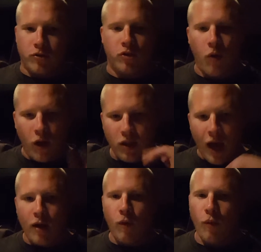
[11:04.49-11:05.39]
So a
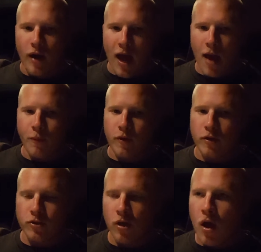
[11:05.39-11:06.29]
lot of what would happen
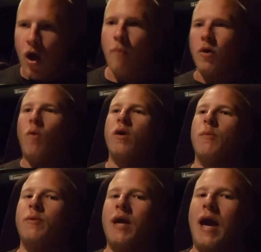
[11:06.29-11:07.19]
is I'm going
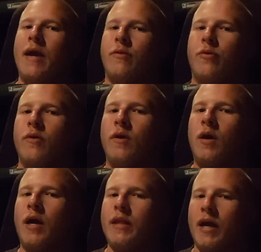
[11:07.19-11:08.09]
up in 8th,
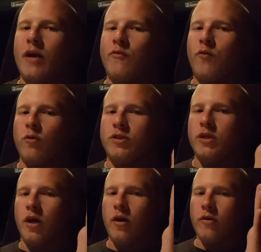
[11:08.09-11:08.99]
and then I hit
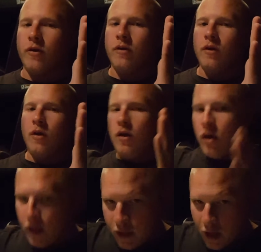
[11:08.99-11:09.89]
1400,
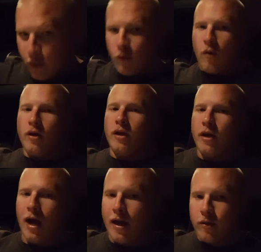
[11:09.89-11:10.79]
and then I throw it in a
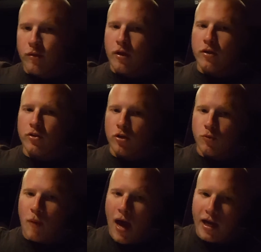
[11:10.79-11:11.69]
9th, and it starts
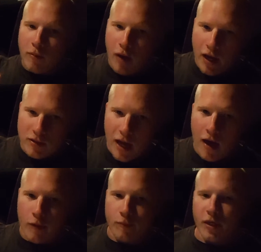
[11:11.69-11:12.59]
backing back
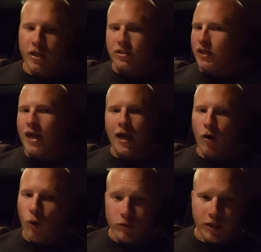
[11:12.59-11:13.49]
down because it can't
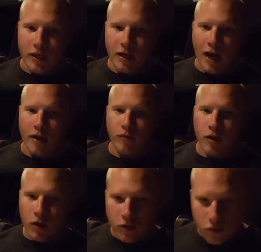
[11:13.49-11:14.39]
hold it in 9th.
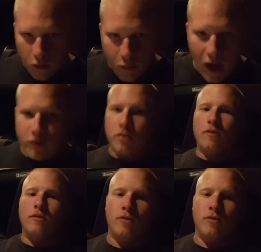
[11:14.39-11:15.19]
So I'm bouncing.